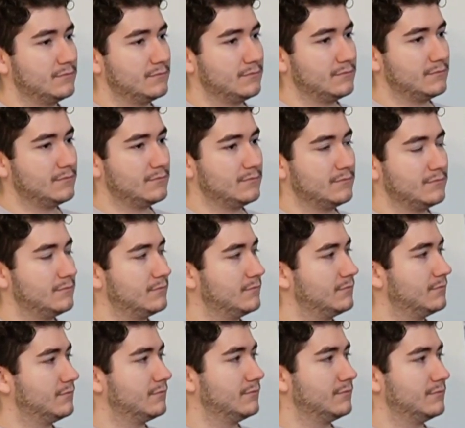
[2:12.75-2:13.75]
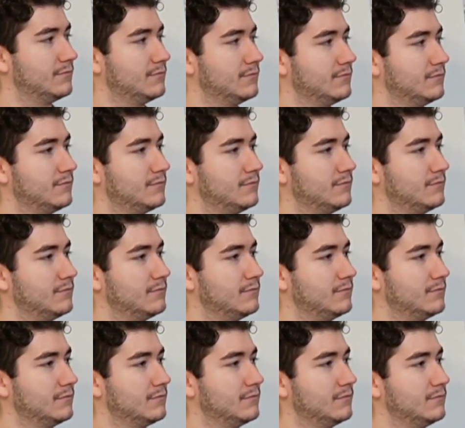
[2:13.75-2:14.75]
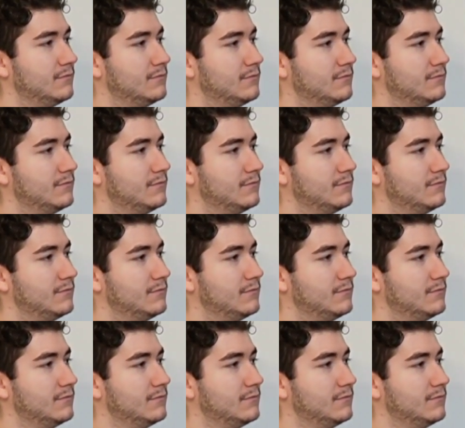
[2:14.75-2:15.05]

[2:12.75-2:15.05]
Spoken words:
(silent)